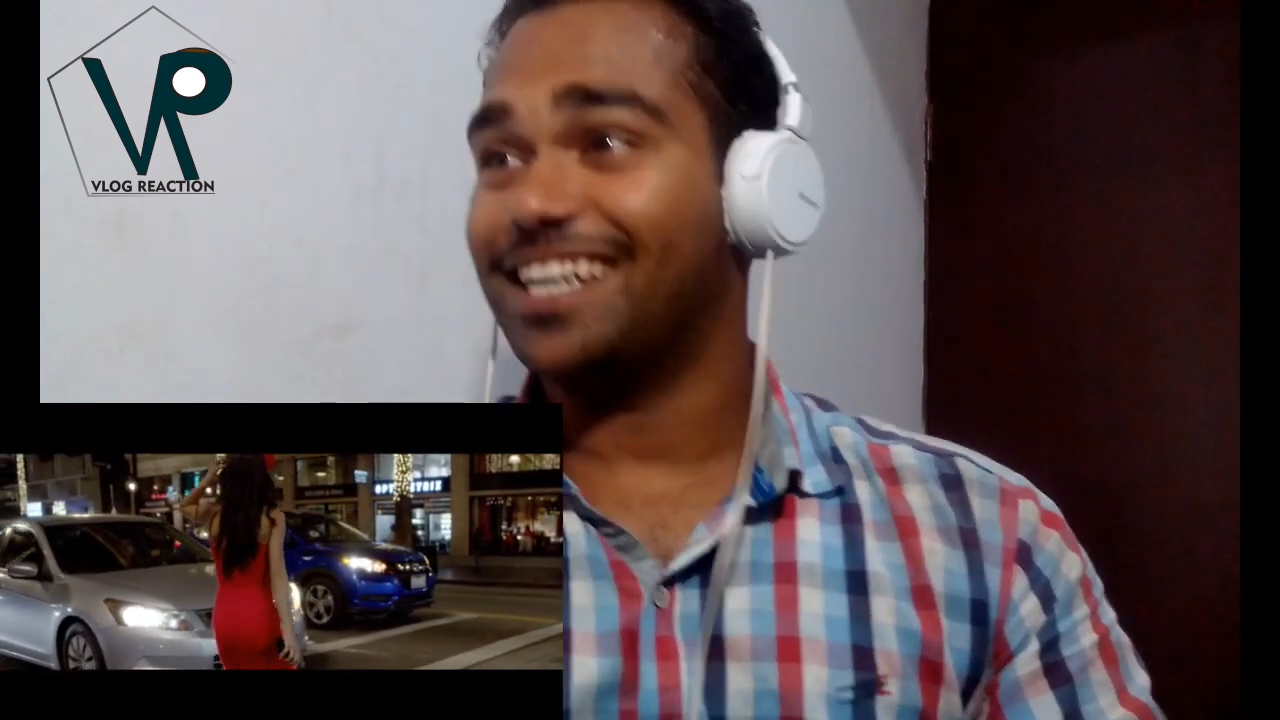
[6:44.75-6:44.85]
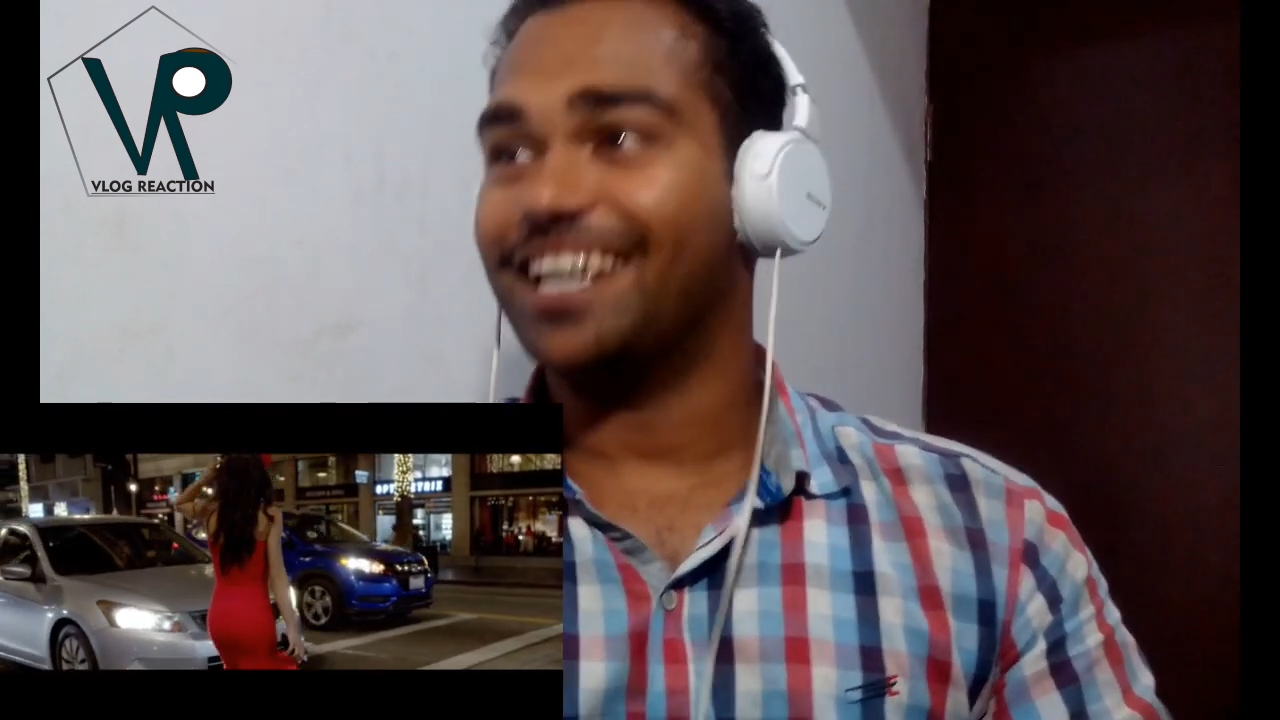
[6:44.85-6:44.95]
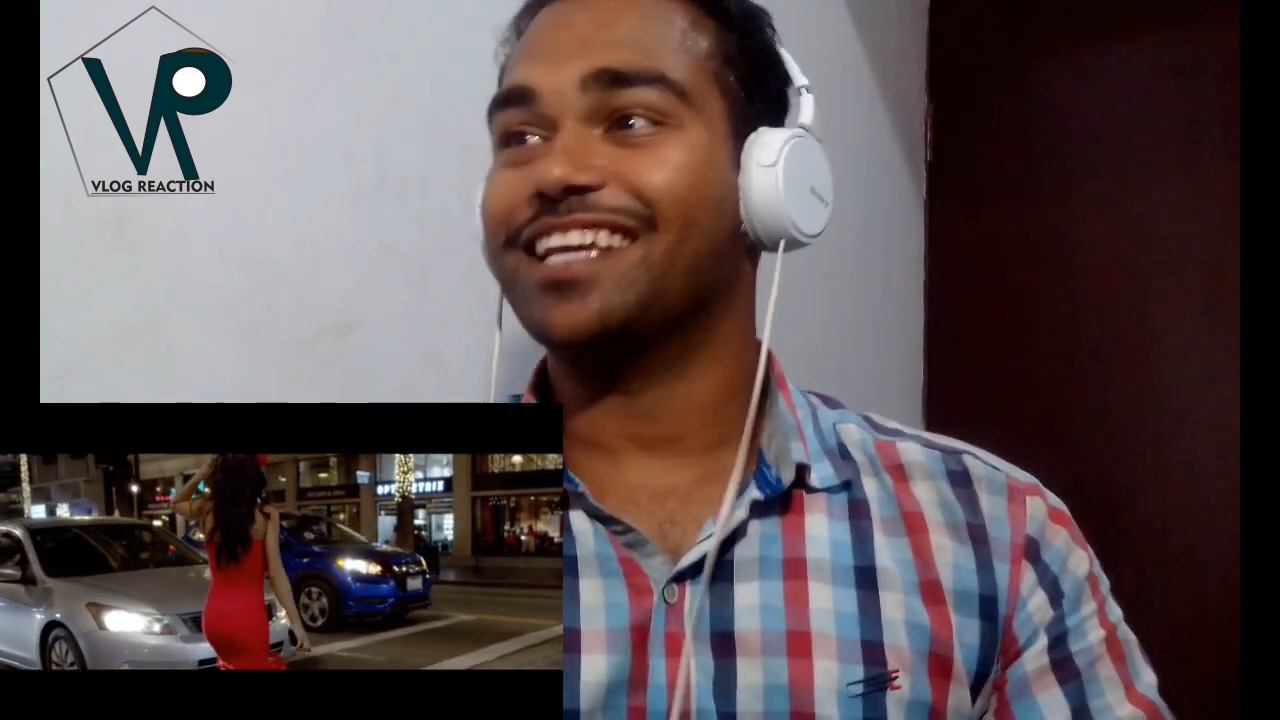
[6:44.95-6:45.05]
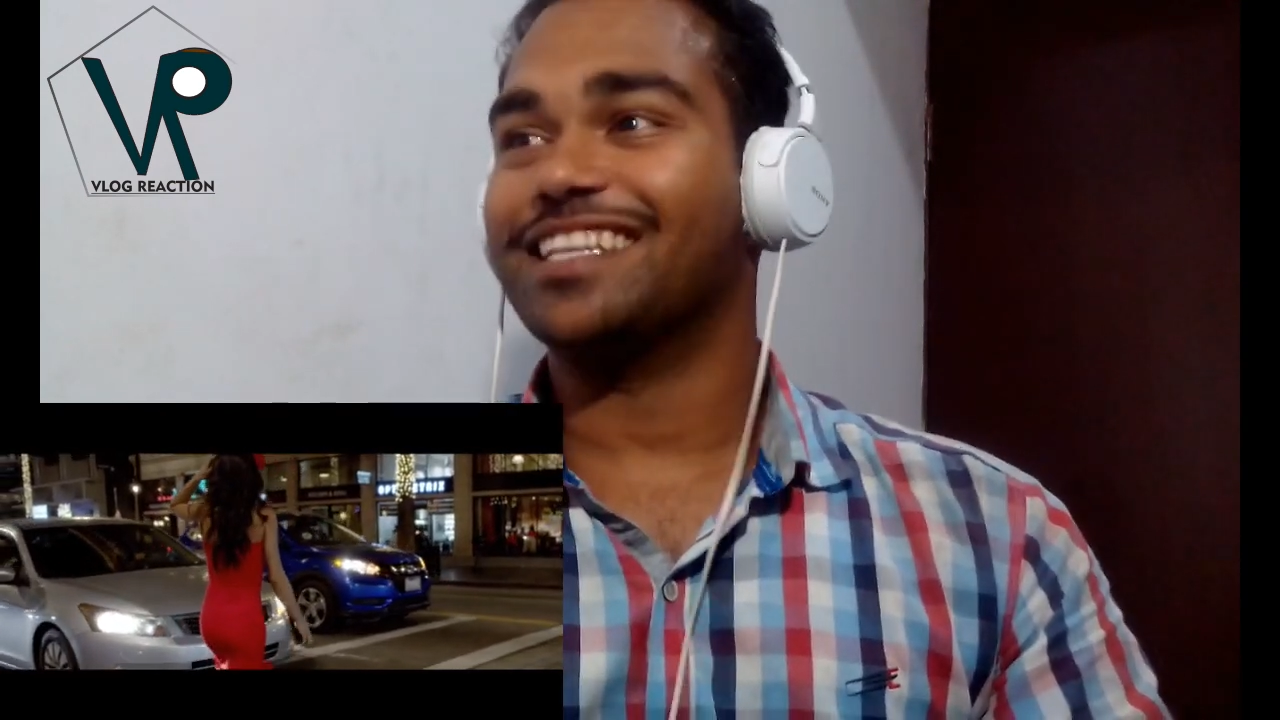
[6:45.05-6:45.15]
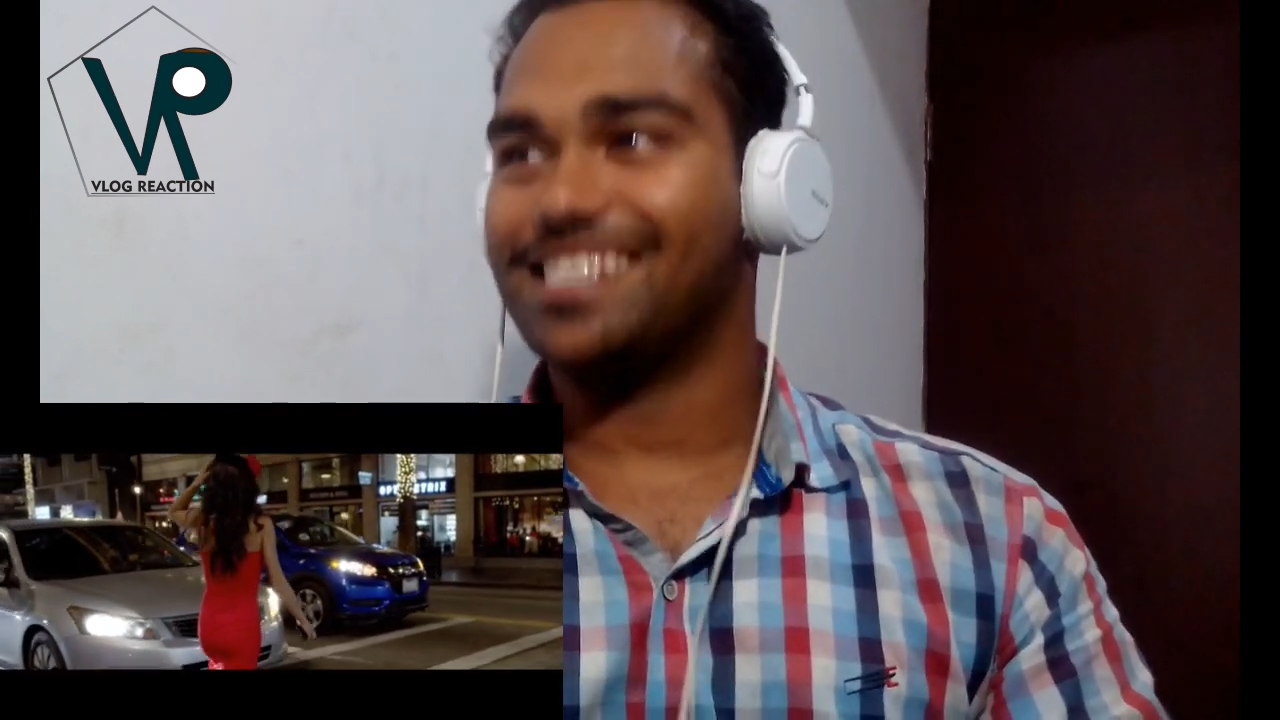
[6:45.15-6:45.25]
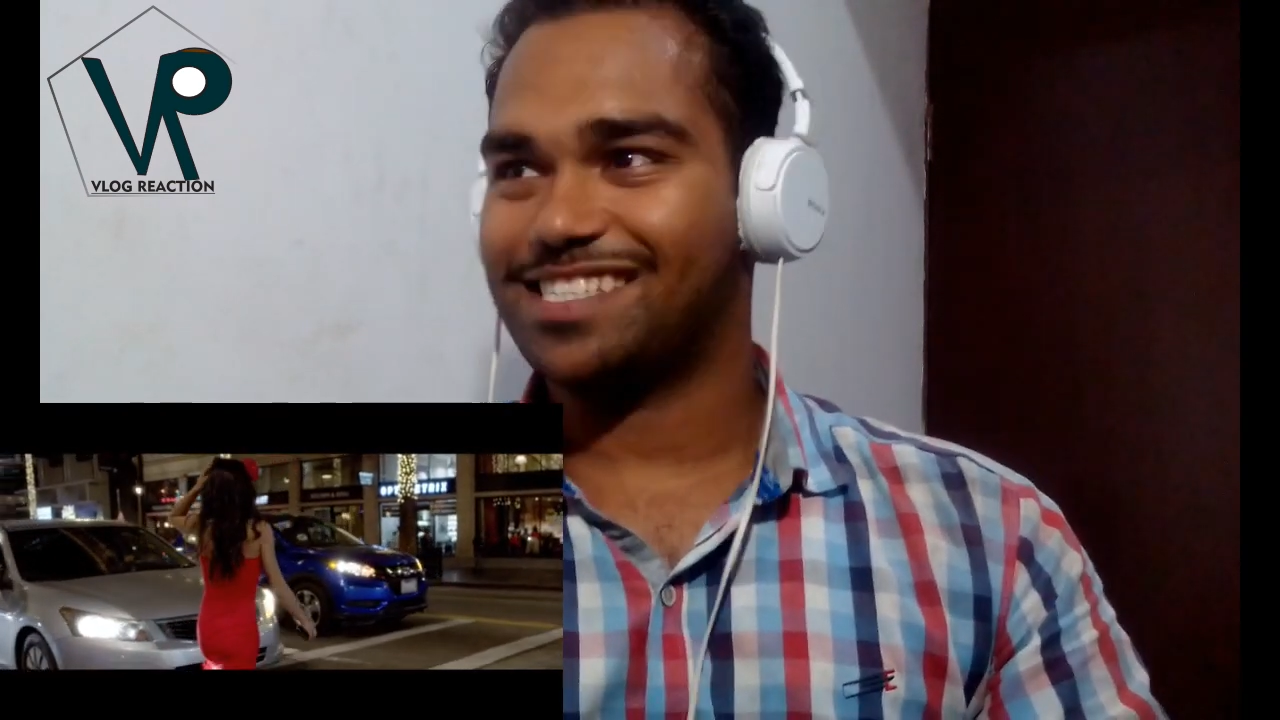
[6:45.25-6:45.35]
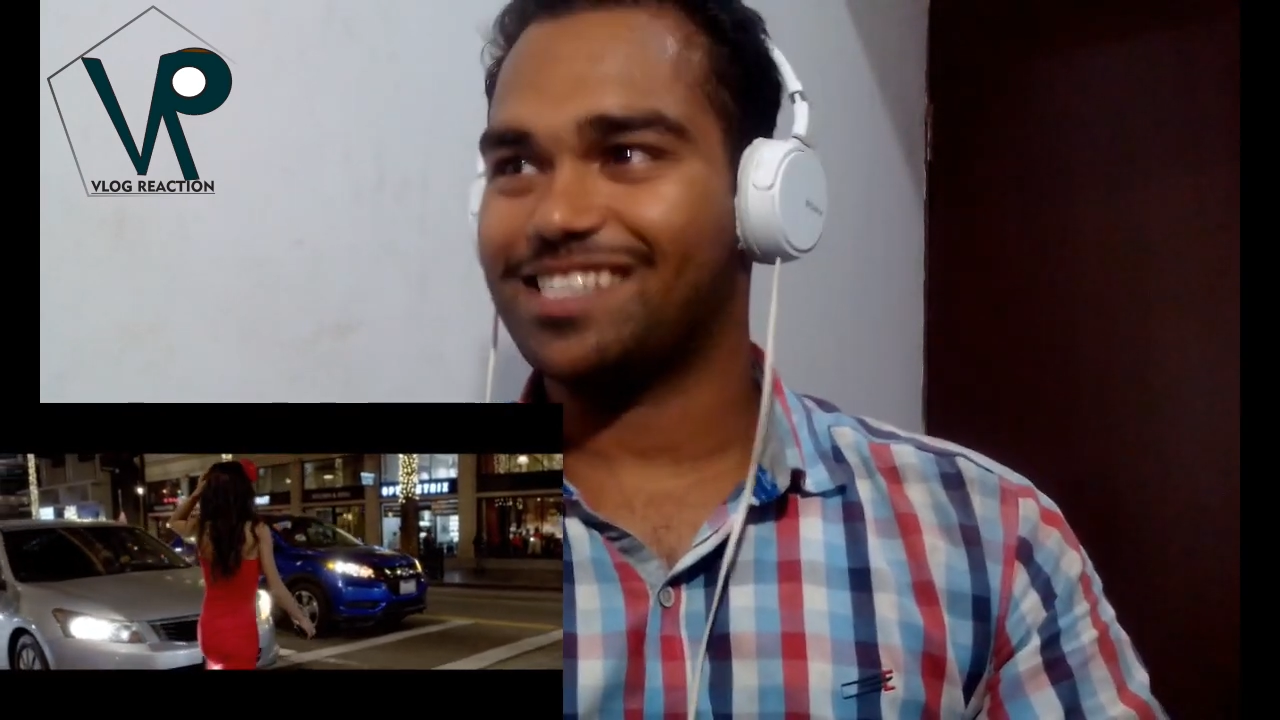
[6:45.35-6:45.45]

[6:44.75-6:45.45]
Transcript: Another